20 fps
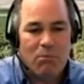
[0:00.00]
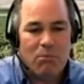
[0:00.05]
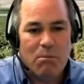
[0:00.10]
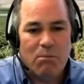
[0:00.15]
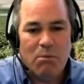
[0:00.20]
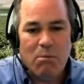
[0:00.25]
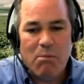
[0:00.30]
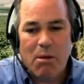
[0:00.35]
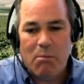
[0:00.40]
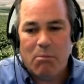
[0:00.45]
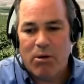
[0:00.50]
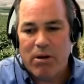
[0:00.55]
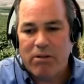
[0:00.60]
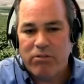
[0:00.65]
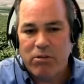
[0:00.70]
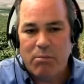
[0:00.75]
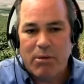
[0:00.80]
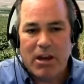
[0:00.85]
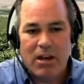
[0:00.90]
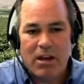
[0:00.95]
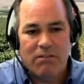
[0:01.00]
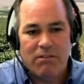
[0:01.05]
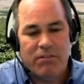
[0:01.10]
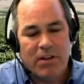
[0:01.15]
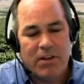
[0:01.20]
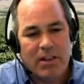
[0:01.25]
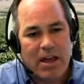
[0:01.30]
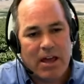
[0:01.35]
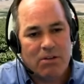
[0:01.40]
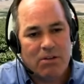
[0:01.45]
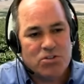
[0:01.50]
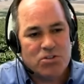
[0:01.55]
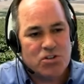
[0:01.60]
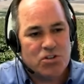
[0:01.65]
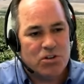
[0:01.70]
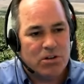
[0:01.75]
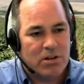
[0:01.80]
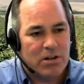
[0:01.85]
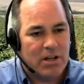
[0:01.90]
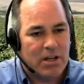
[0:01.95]
re remember everybody to fill out
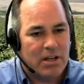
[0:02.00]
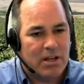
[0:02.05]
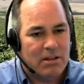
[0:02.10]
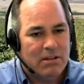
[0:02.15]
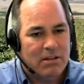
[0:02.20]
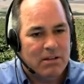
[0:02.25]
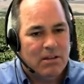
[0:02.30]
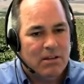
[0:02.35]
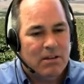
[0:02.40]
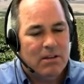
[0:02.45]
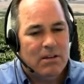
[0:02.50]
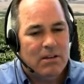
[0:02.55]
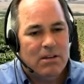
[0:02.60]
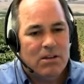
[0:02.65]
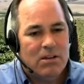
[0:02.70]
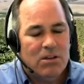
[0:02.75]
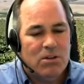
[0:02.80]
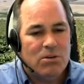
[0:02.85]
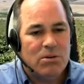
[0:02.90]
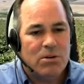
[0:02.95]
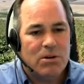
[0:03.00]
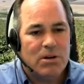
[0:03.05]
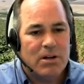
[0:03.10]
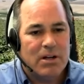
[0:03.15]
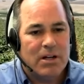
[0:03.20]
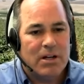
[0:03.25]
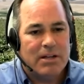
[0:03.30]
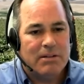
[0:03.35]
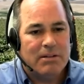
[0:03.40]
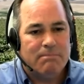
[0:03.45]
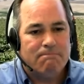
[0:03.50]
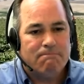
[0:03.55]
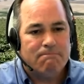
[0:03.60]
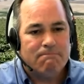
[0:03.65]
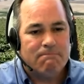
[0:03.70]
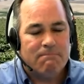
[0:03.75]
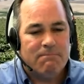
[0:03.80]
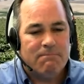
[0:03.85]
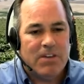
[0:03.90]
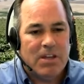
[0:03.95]
your uh, your uh,
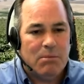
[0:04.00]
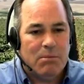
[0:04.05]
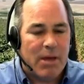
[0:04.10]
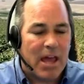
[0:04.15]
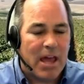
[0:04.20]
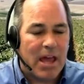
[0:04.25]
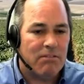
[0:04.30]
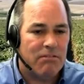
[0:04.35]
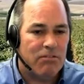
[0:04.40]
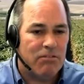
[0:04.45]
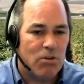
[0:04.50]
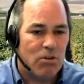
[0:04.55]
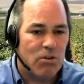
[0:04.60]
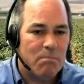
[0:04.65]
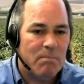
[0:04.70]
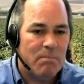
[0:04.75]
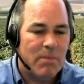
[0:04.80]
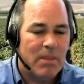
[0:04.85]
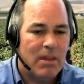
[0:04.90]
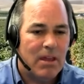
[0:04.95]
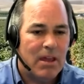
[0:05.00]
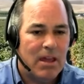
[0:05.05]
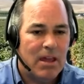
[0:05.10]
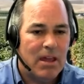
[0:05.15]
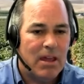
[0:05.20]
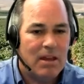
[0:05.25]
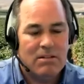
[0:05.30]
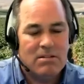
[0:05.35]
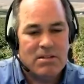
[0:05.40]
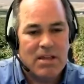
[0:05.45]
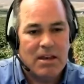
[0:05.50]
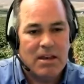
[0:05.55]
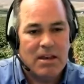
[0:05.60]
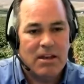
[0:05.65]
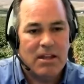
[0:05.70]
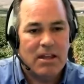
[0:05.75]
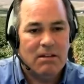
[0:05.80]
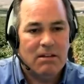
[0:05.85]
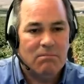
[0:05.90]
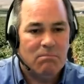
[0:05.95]
feedback form and send
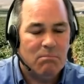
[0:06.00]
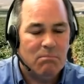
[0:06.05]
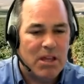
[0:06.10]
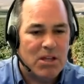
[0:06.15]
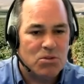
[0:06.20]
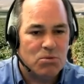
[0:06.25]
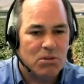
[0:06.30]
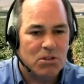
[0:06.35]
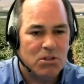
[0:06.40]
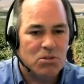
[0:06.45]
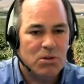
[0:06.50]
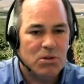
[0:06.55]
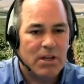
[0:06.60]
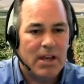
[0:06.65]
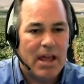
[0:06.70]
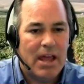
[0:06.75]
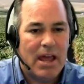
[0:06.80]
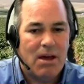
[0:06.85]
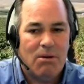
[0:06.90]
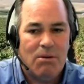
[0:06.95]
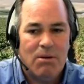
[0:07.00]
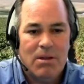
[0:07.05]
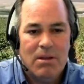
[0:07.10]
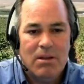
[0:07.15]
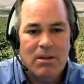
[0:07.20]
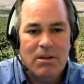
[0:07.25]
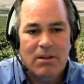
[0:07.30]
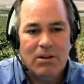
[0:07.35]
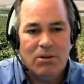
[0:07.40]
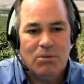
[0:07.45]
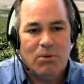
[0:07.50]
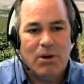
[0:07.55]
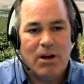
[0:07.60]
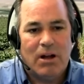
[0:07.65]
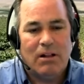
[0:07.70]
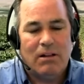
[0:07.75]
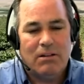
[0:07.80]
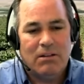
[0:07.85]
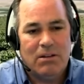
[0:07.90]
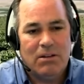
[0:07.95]
it in. May as well do it now
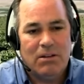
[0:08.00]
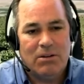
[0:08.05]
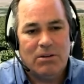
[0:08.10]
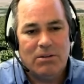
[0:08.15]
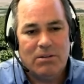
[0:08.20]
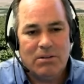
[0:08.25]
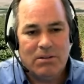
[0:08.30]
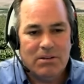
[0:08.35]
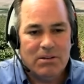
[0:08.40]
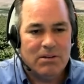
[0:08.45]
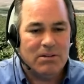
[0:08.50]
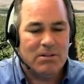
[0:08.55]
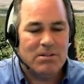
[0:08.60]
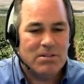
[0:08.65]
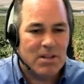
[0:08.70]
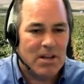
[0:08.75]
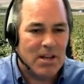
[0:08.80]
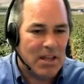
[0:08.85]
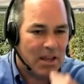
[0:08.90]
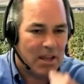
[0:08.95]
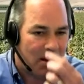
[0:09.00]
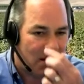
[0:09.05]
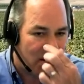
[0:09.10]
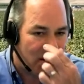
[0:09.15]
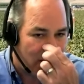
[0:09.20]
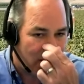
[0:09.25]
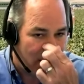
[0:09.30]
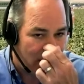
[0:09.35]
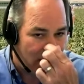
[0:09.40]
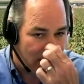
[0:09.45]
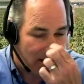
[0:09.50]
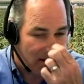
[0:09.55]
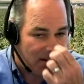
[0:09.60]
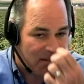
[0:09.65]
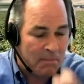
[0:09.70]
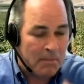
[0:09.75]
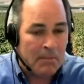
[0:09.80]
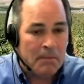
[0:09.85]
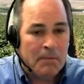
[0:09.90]
while you're you're sitting here and uh,